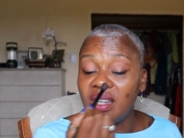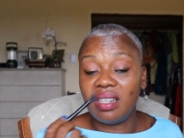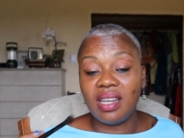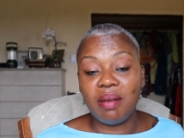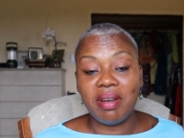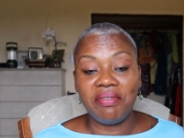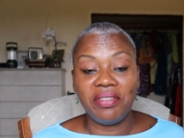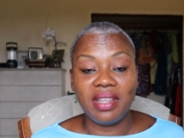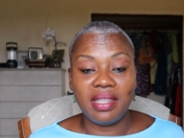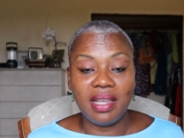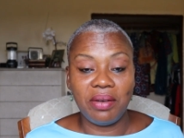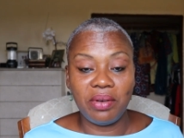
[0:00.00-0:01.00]
and uh, my
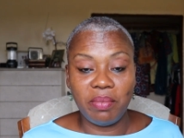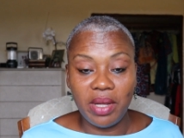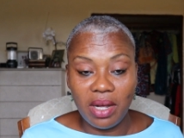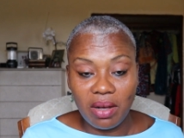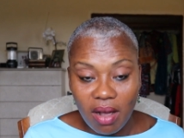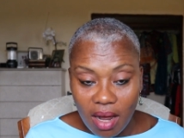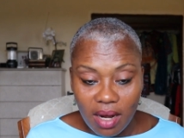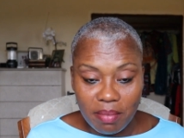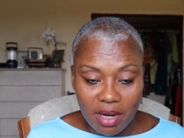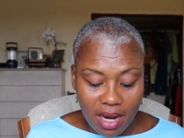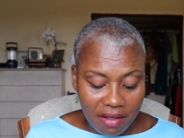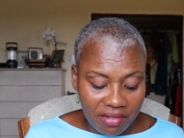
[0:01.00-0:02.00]
friends are going to be calling
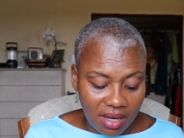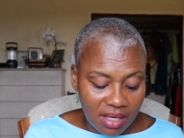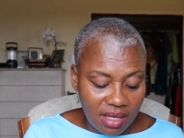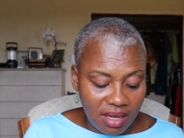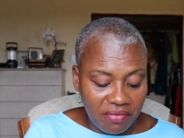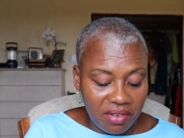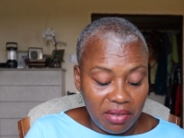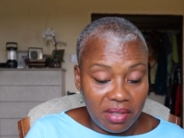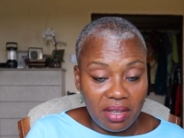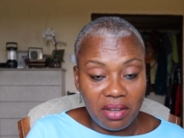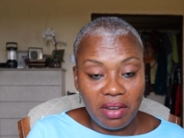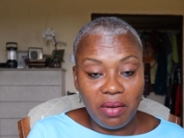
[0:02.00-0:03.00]
me after they see the video.
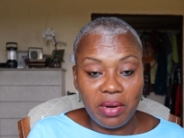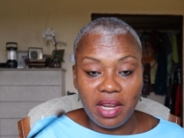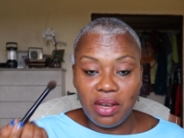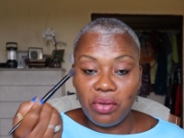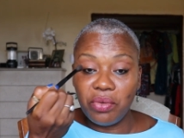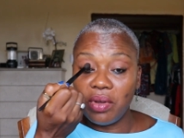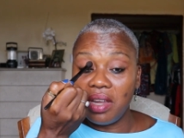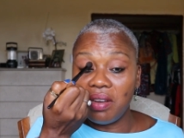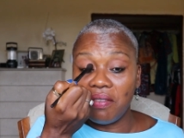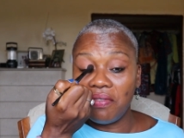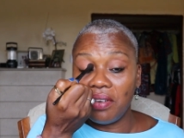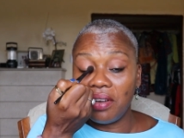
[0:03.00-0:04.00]
Say, girl, we didn't know you were in
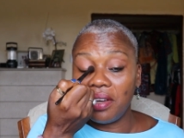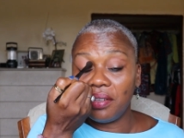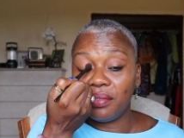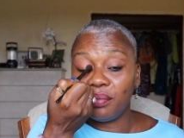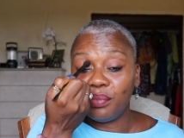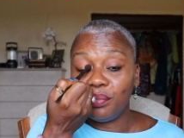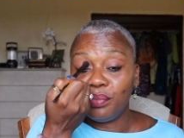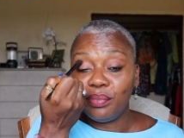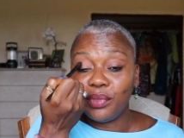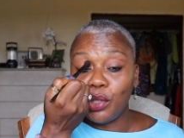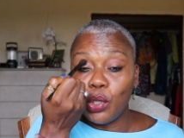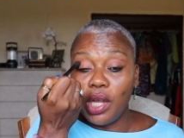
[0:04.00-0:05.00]
a funk.
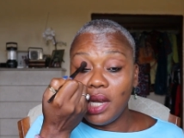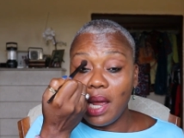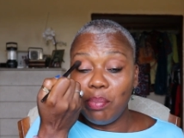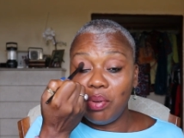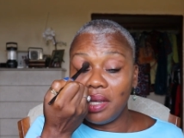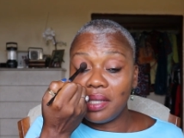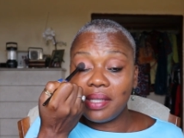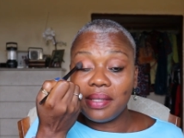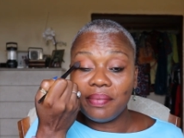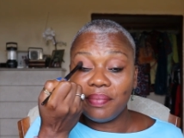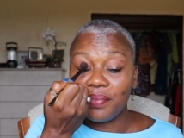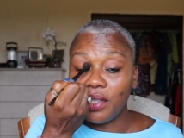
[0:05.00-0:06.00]
You're in a place.
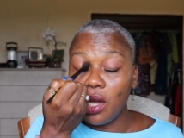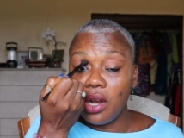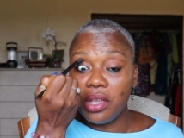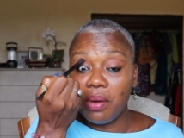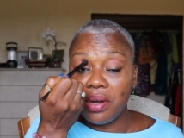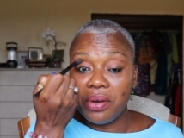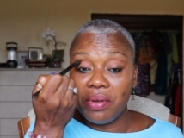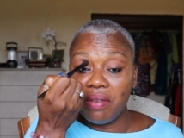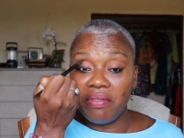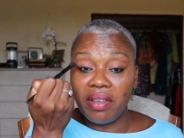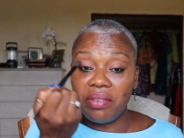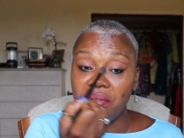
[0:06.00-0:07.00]
Y'all know you will know
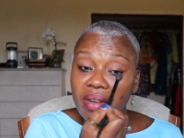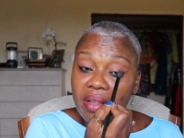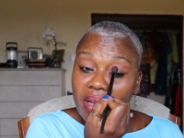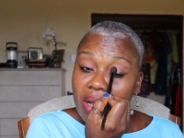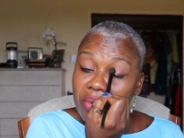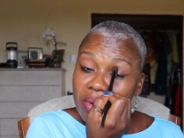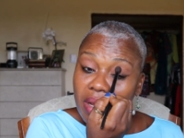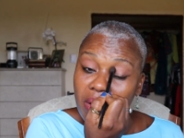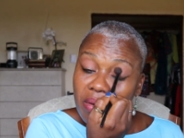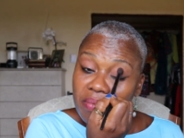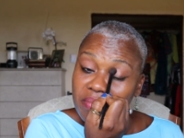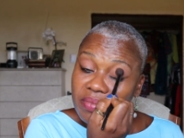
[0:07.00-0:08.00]
eventually. I go there
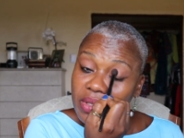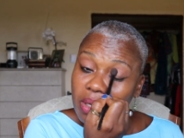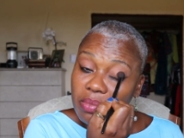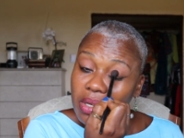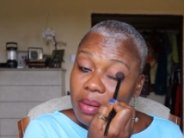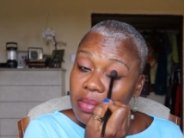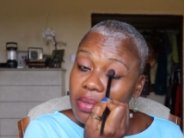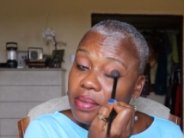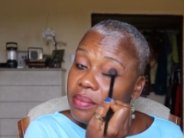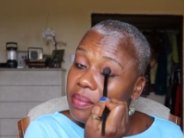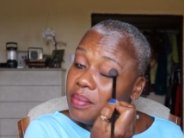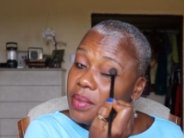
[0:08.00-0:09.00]
sometimes.
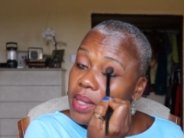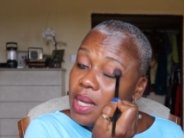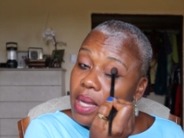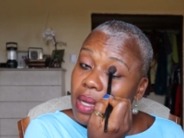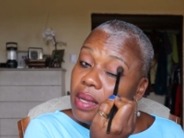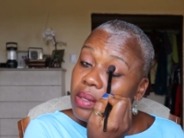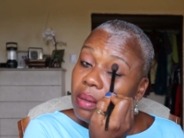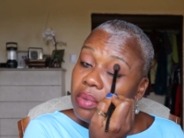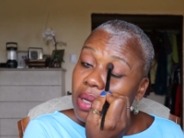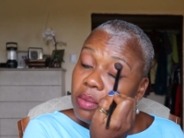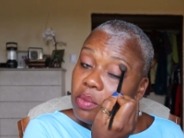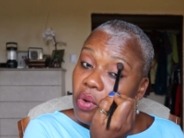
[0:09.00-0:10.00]

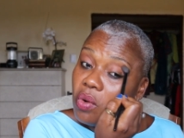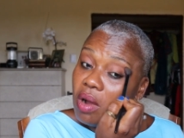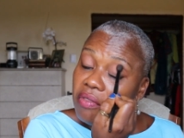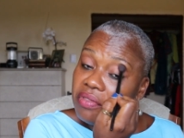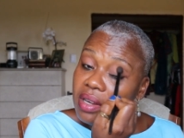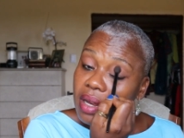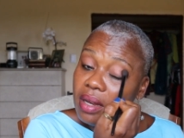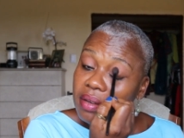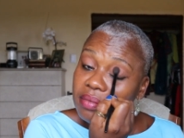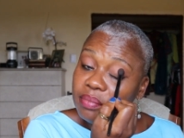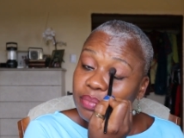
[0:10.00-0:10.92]
Sometimes more often than.